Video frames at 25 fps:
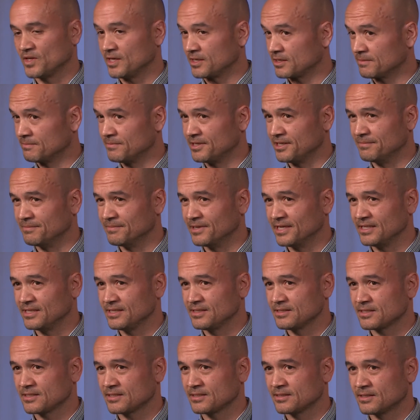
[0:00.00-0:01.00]
their committee
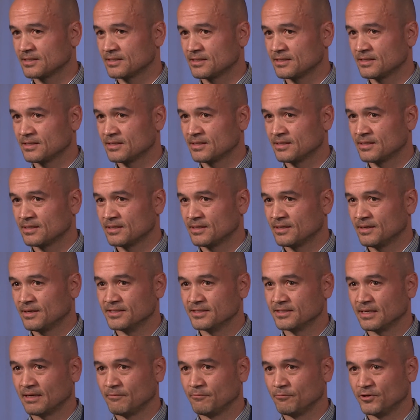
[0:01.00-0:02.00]
meetings
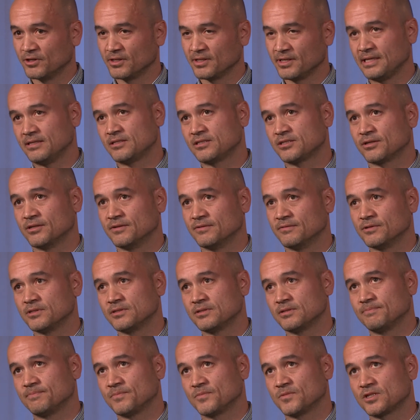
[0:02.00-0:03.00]
and really
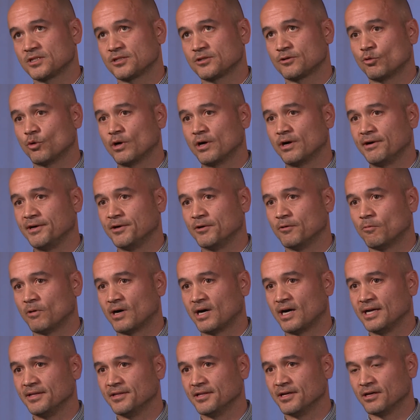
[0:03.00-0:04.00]
sort of
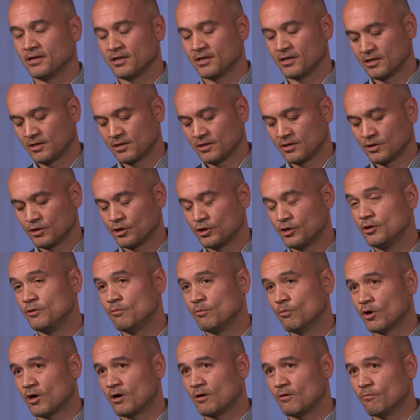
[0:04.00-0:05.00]
squaring away the
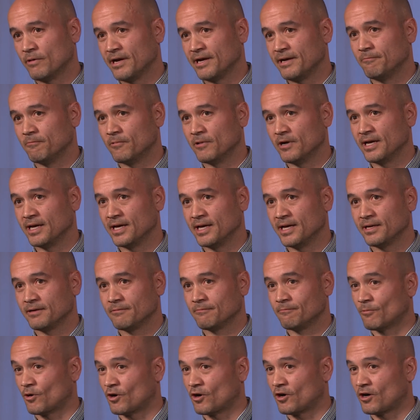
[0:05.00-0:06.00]
who, what, when,
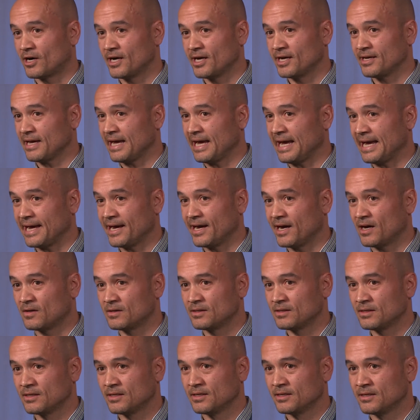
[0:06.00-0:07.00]
where, why,
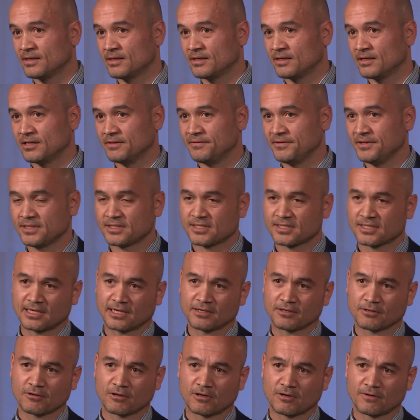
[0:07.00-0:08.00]
how. And if
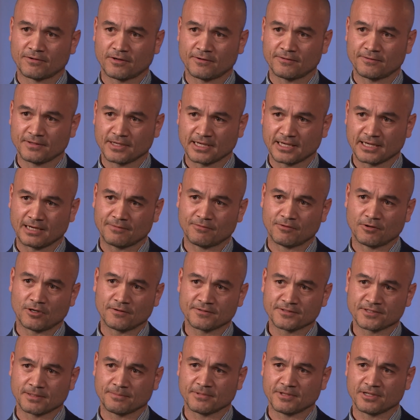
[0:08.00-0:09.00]
you can start to
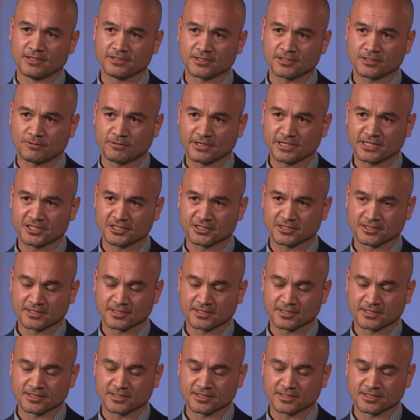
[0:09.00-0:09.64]
cover off some of those